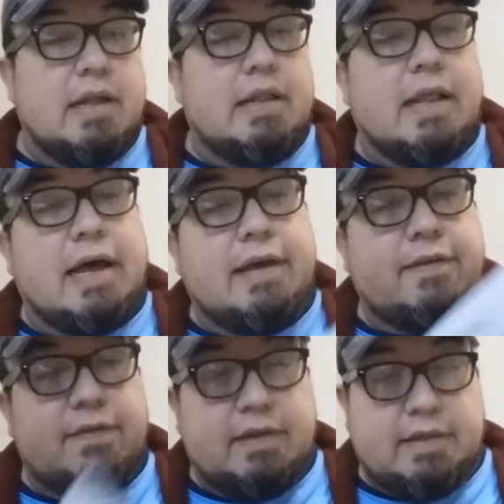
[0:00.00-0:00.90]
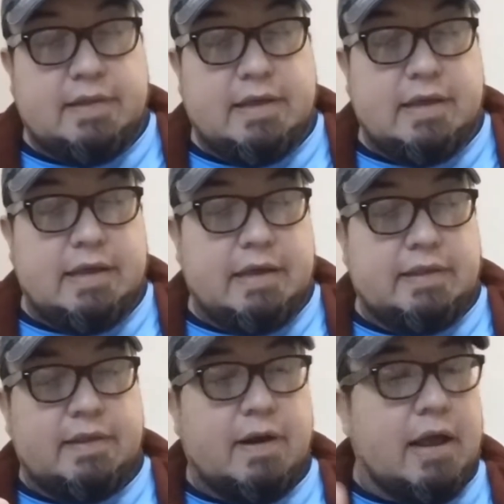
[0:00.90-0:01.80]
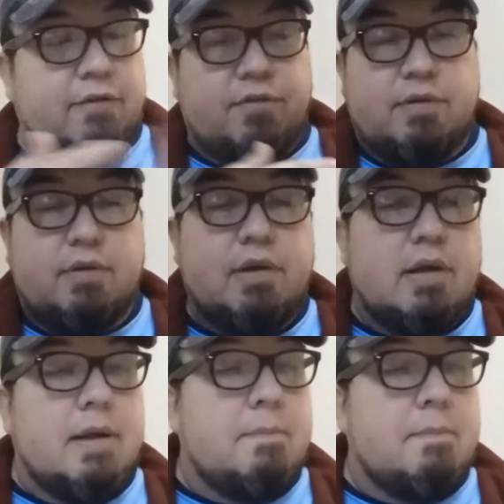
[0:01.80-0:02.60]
lies in the interaction